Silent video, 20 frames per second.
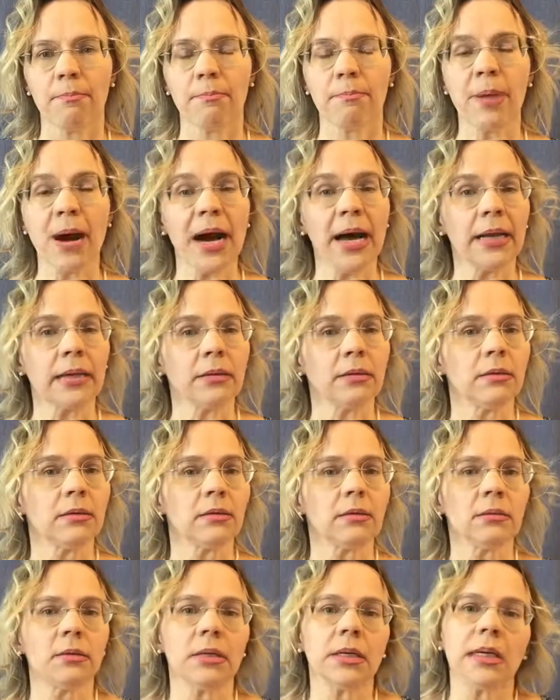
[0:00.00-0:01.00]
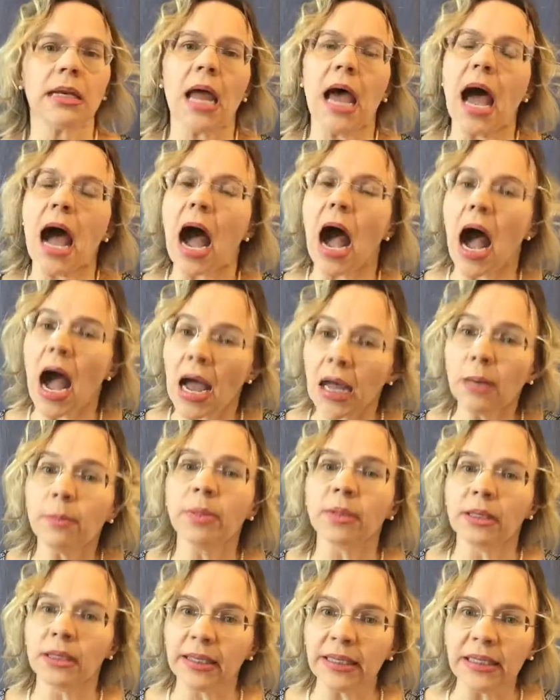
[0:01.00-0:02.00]
But I
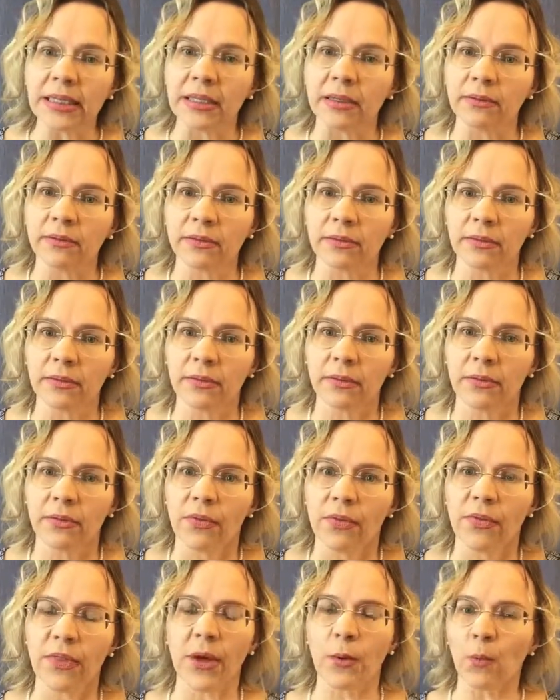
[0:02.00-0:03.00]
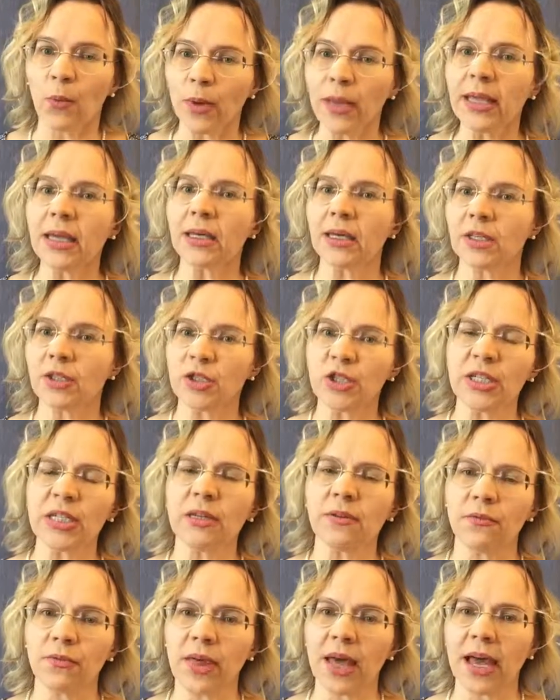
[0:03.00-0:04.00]
believe that we can
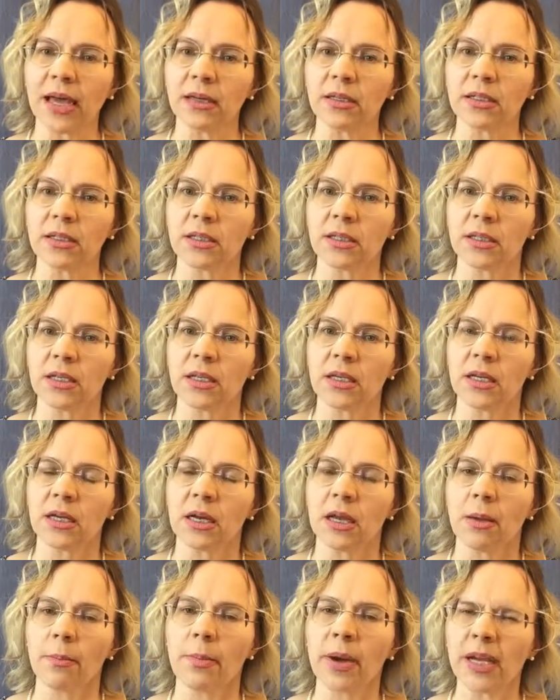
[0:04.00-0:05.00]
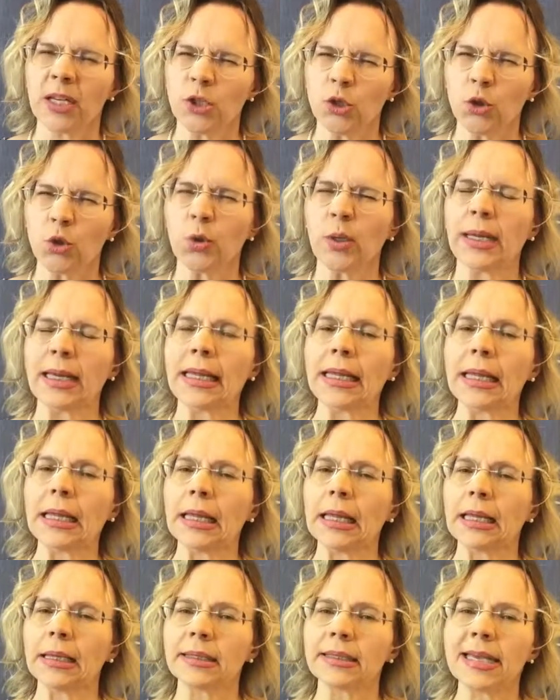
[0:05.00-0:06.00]
achieve that by
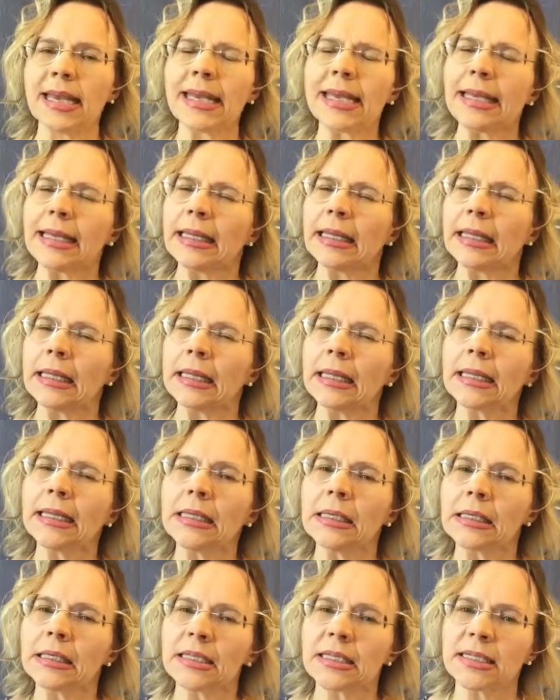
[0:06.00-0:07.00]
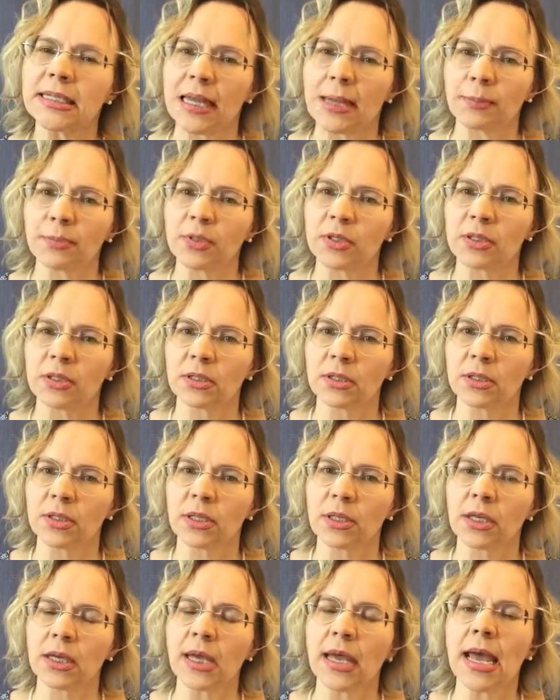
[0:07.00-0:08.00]
taking little steps
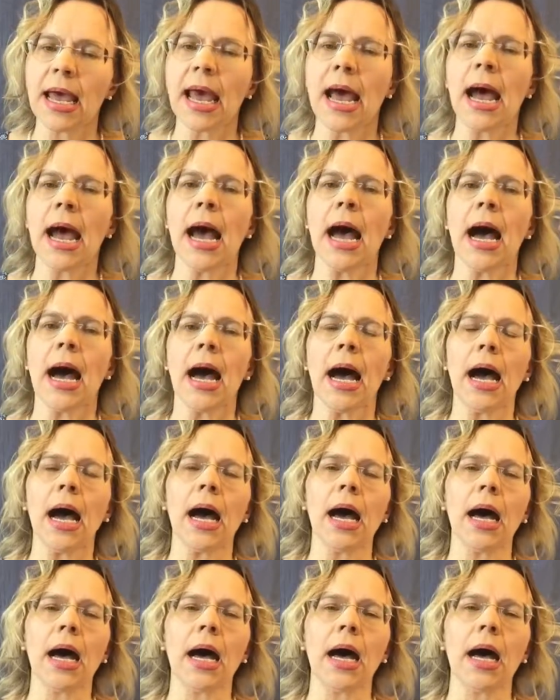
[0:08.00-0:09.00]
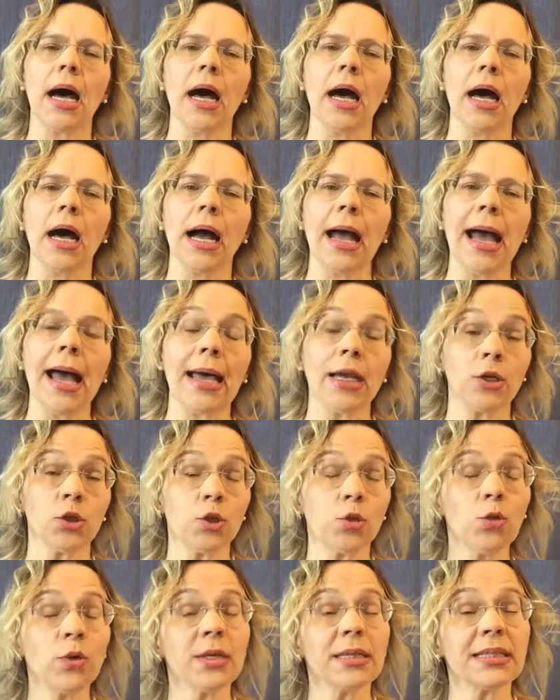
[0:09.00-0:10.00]
and
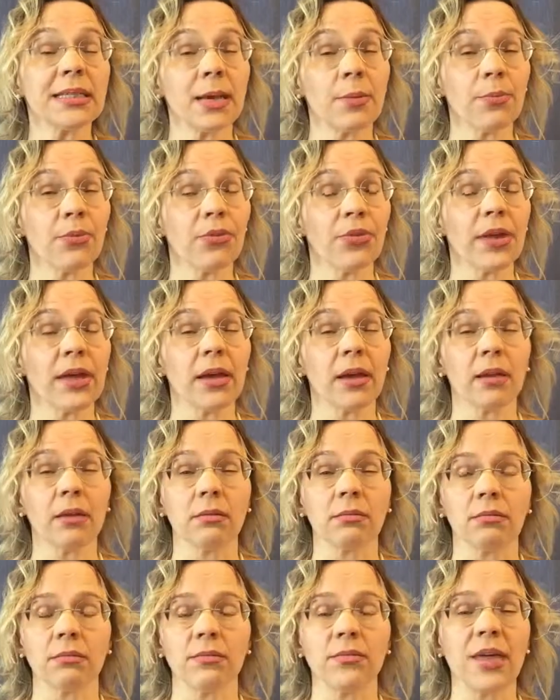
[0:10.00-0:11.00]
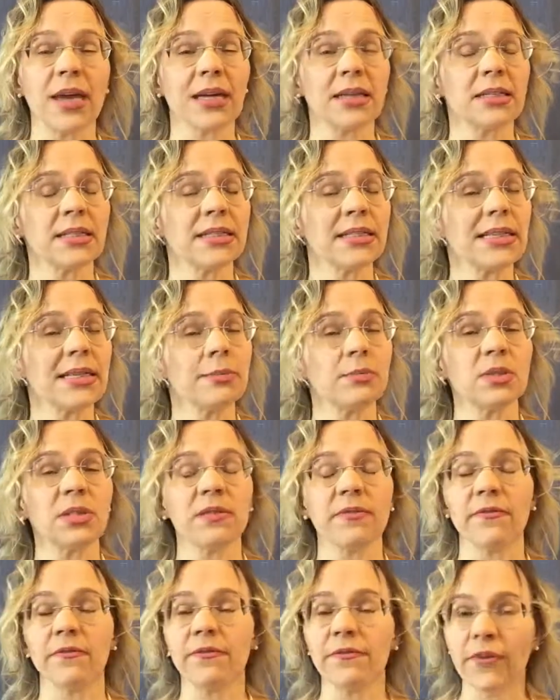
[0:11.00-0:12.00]
doing something that seems
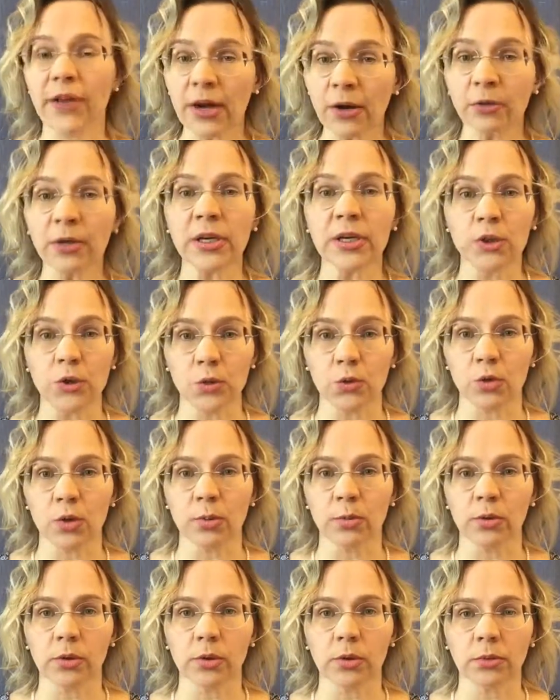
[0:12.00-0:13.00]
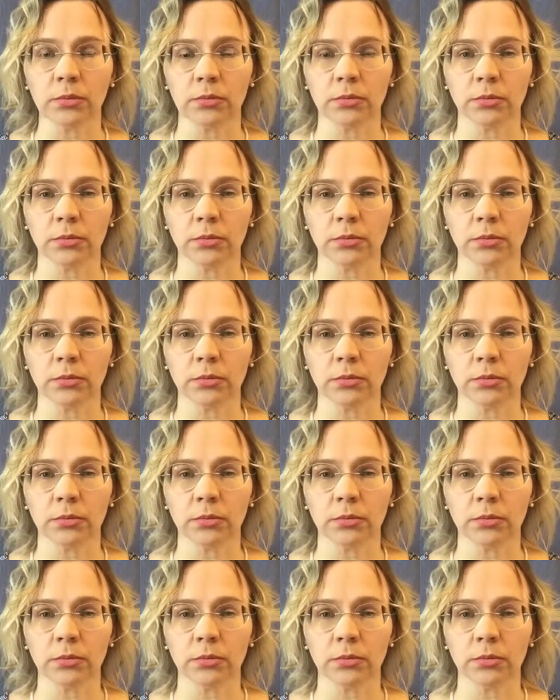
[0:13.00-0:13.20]
very doable.